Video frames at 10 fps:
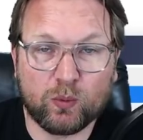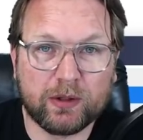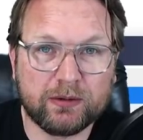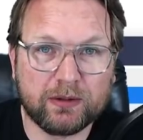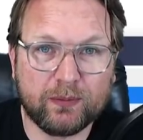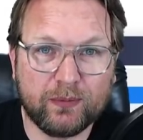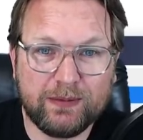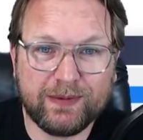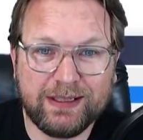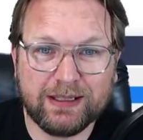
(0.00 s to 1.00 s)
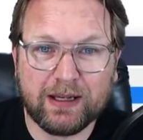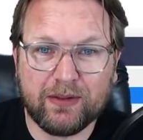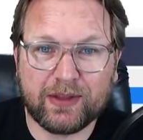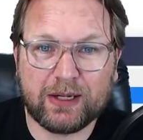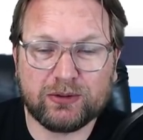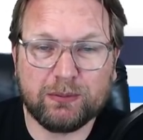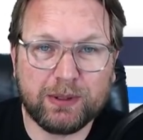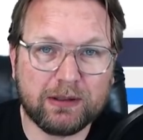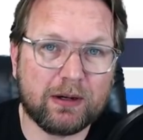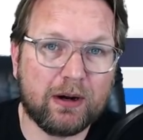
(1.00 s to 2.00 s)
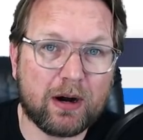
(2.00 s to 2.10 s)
150,000 PLR